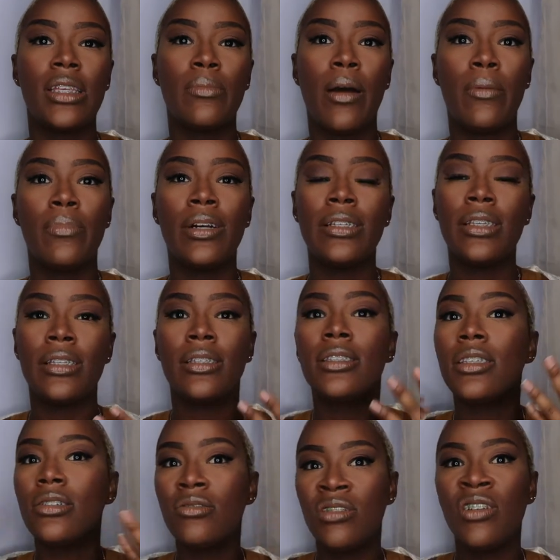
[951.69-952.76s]
of my breast and
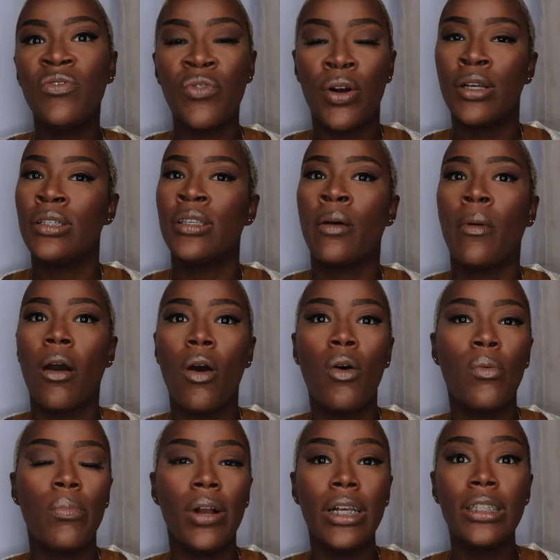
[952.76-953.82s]
still defrost some
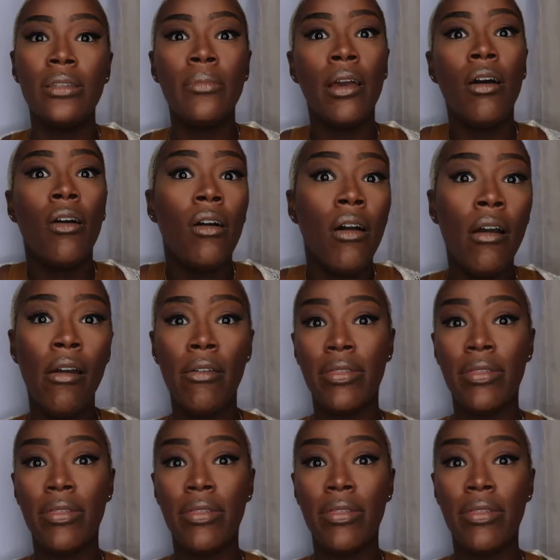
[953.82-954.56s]
old breast milk,